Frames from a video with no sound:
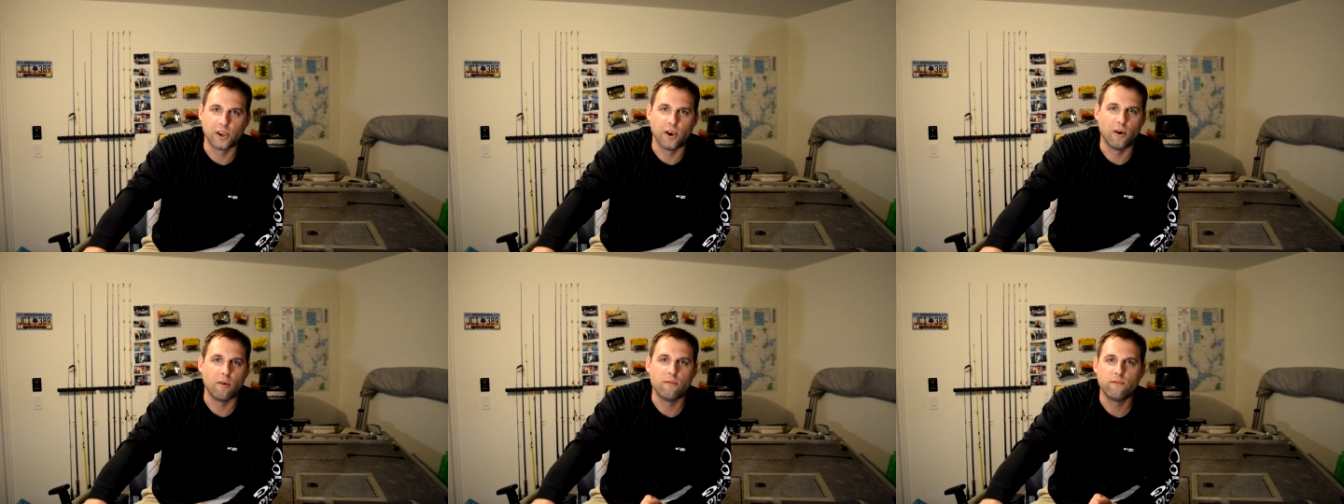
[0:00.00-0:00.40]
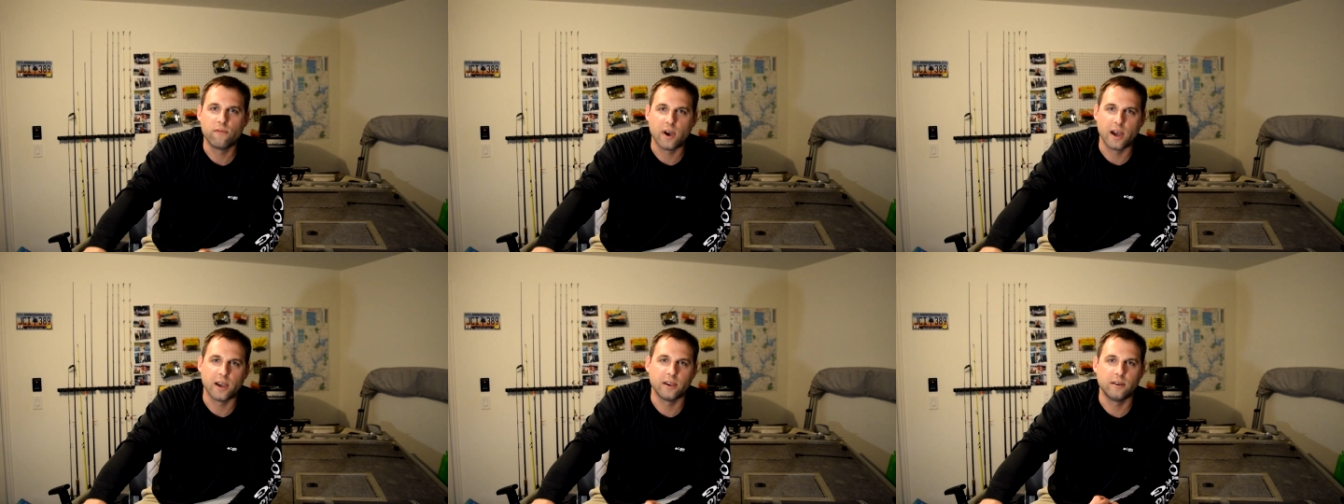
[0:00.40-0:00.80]
go
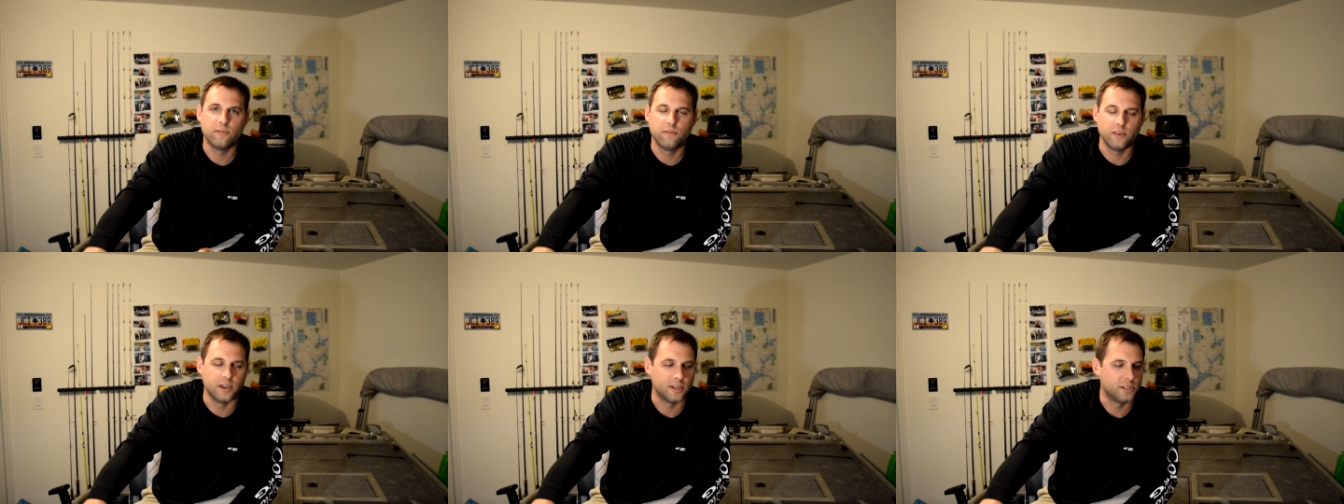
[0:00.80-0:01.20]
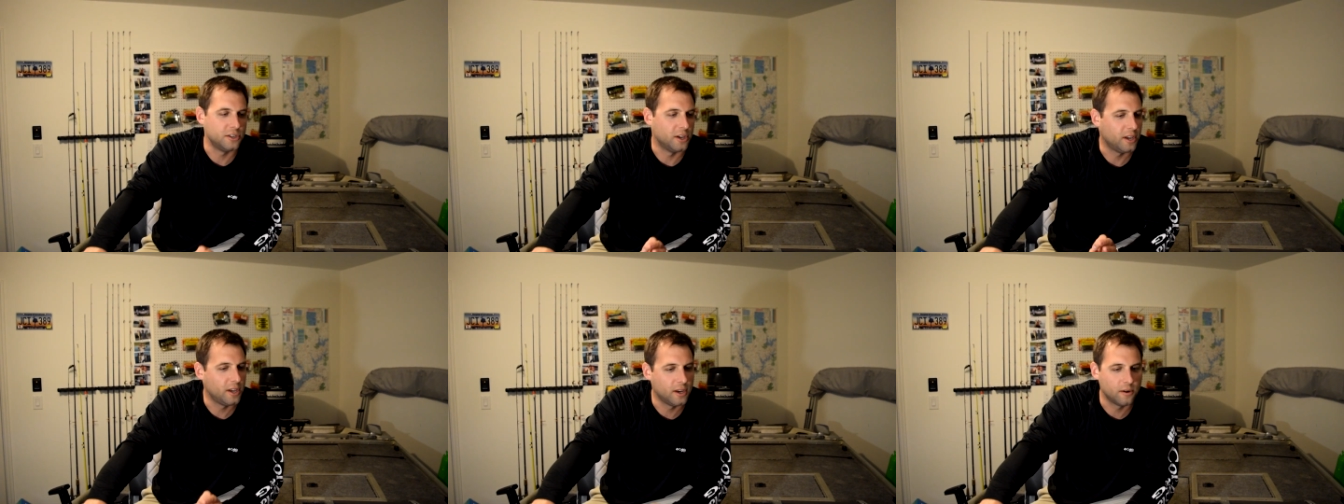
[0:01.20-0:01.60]
find fish.
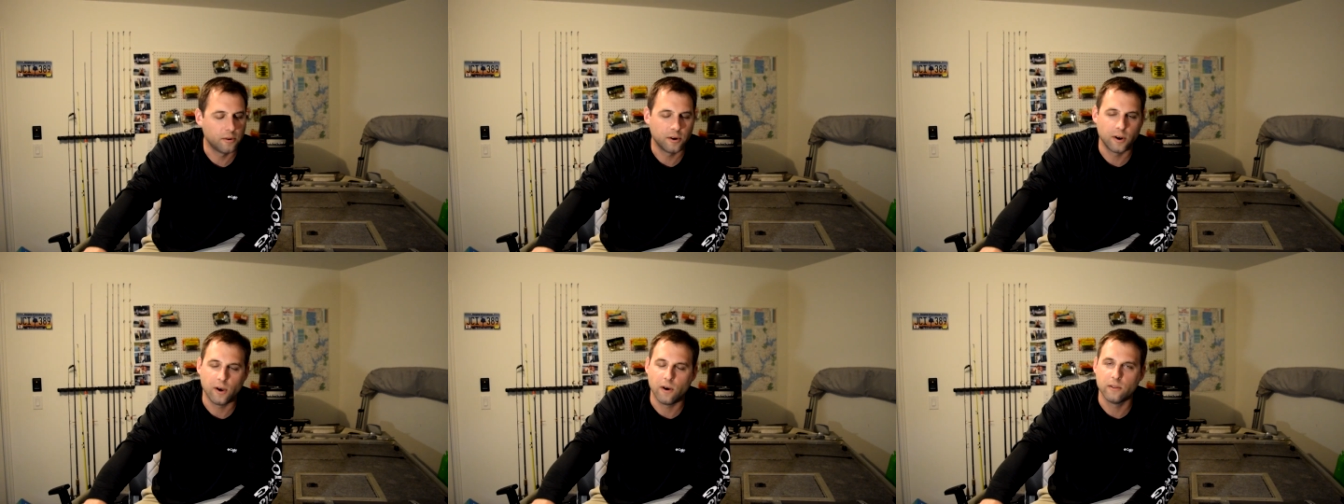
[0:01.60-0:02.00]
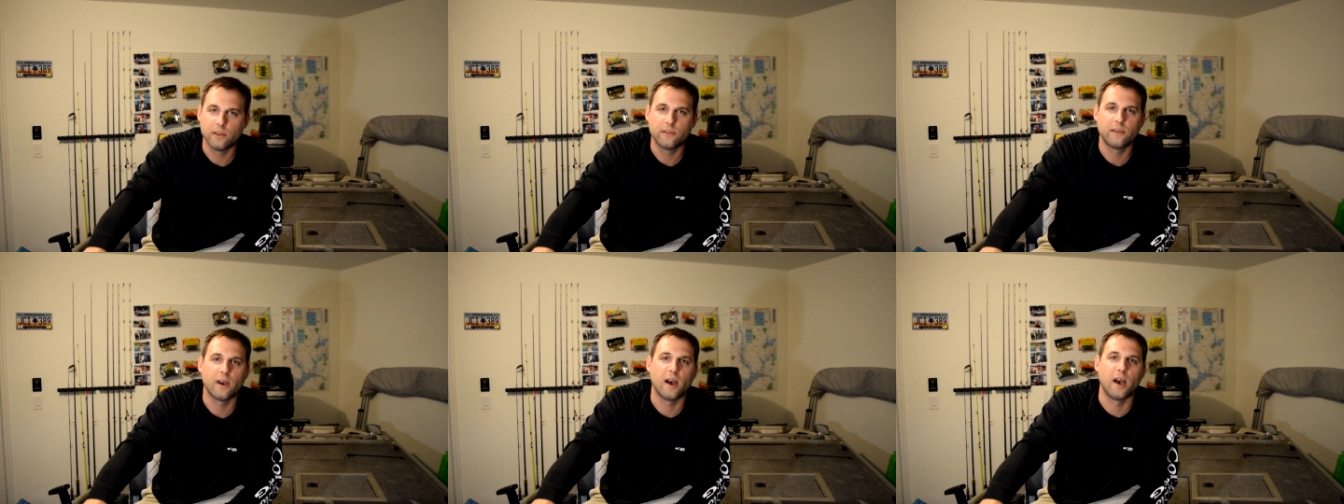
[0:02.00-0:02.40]
You hear it all
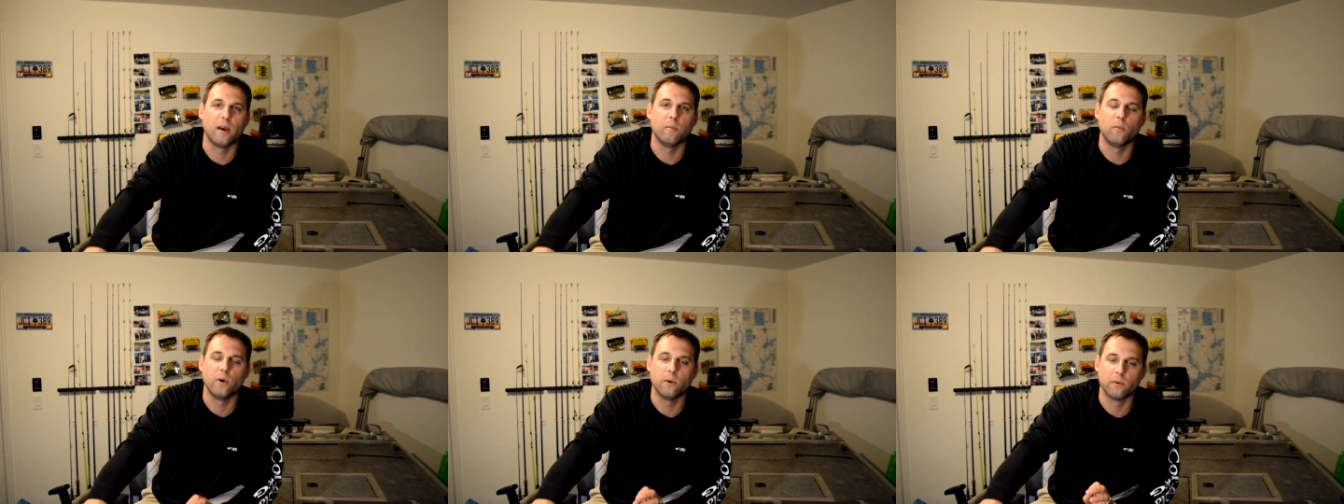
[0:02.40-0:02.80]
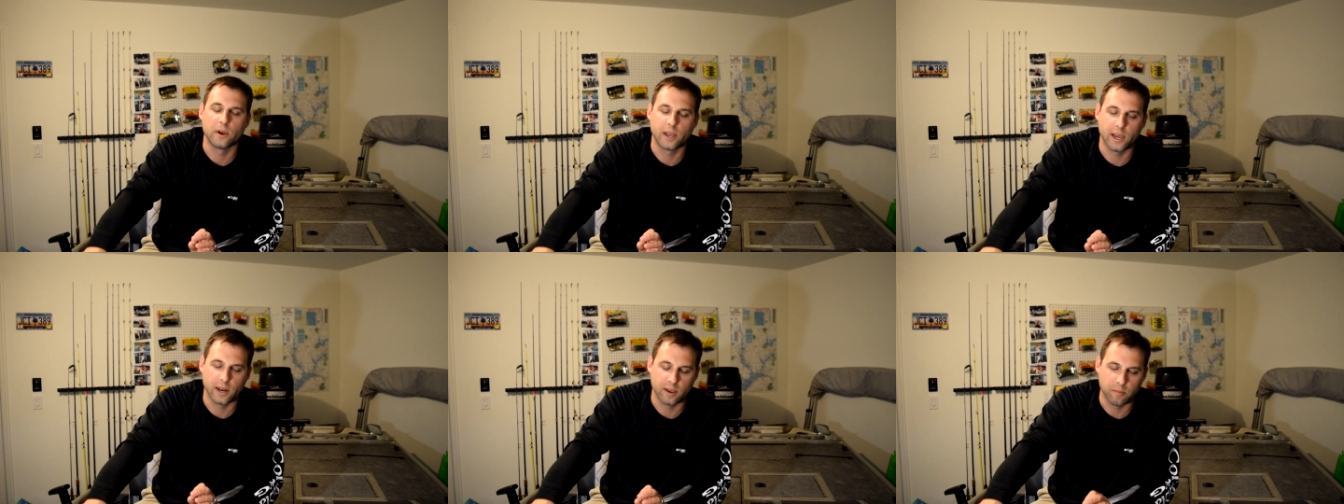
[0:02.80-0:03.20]
the time. We were
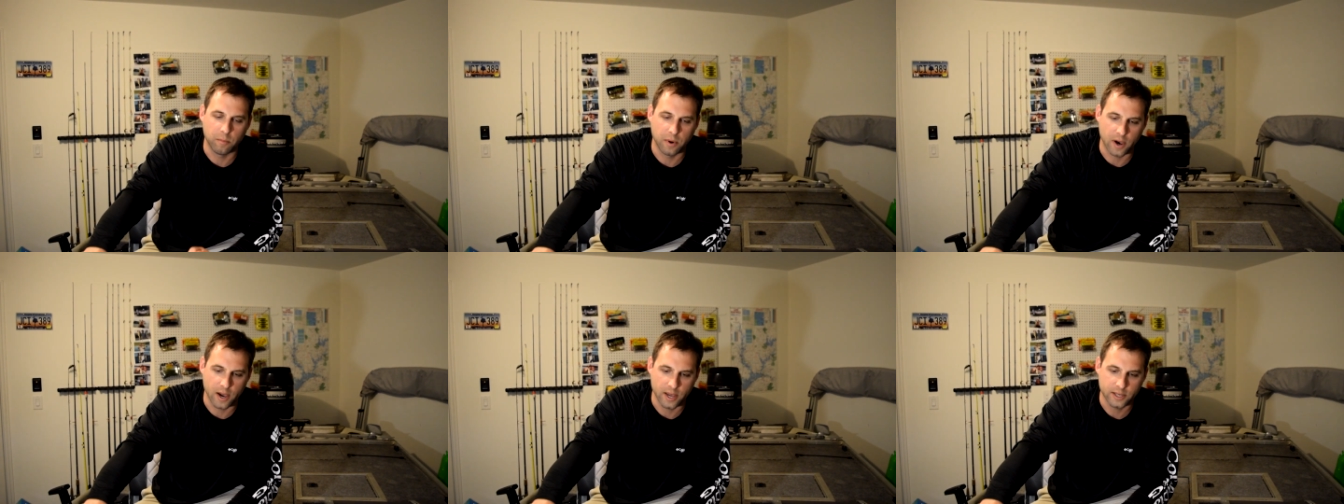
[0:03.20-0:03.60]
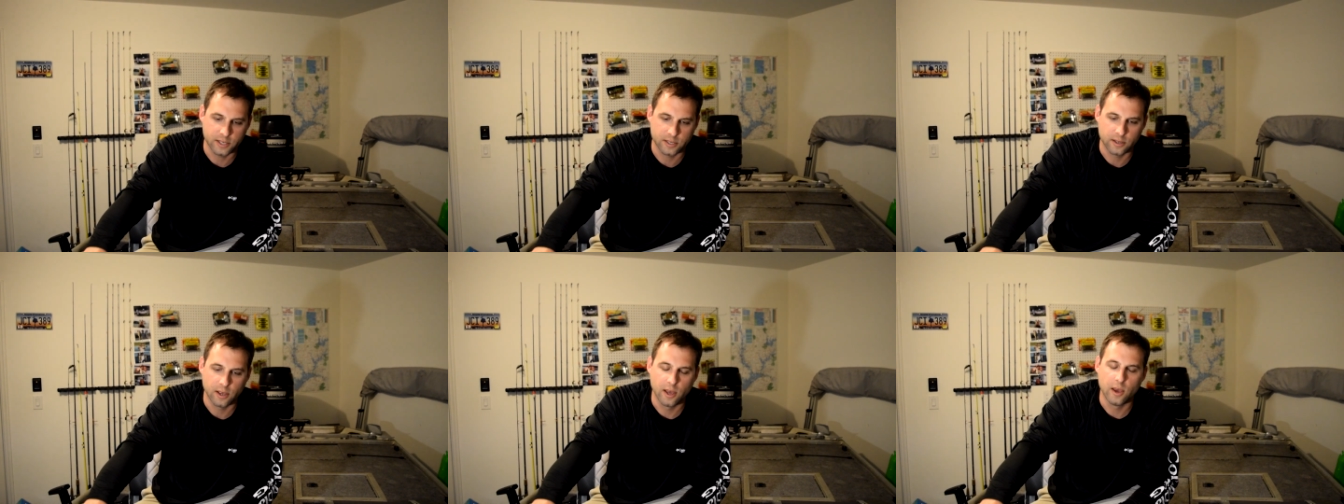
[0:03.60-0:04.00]
getting bites.